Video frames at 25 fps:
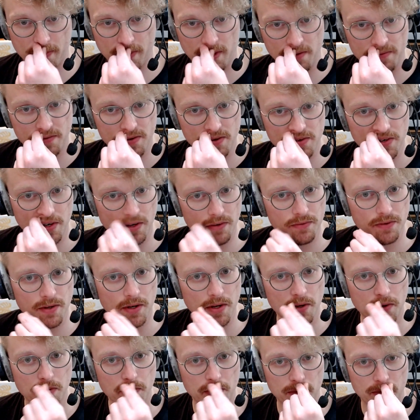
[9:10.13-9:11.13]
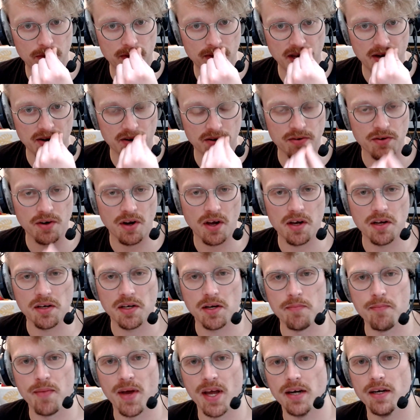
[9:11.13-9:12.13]
If you don't know, they are
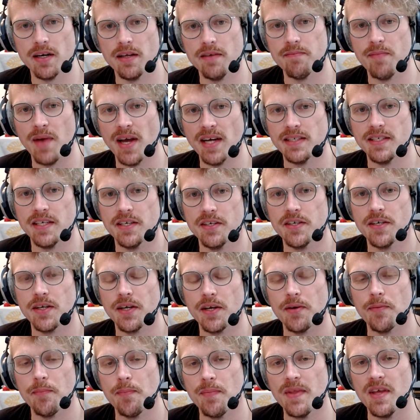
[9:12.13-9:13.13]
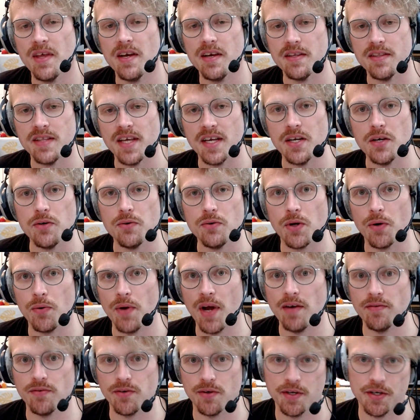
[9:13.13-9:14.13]
non-competitive bacteria. They don't go
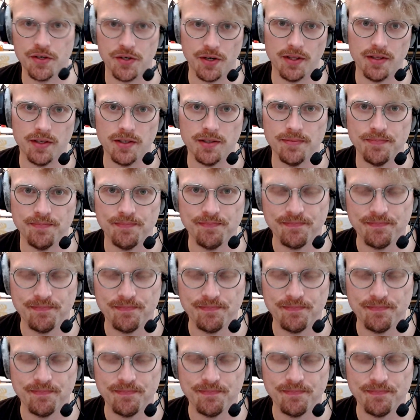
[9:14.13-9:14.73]
after each other.